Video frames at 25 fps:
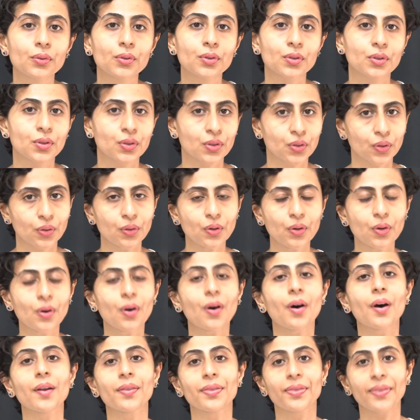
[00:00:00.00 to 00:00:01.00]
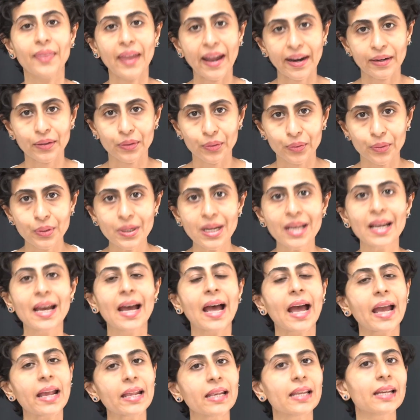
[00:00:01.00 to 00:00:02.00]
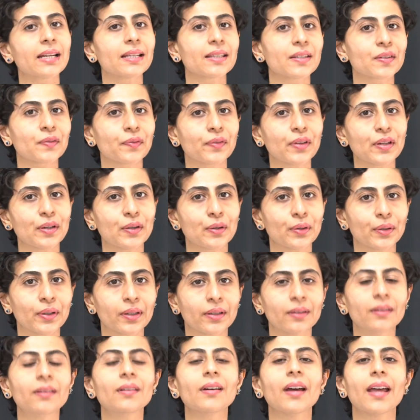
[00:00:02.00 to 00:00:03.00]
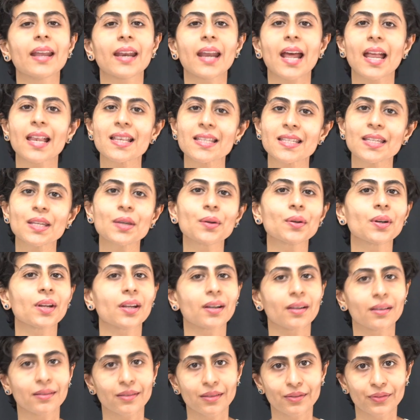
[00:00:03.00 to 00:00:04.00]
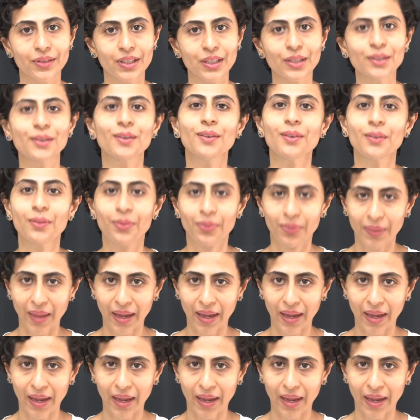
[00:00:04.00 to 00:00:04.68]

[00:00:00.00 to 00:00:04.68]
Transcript: So on that note, I'll end this video here and I'll see you in another video.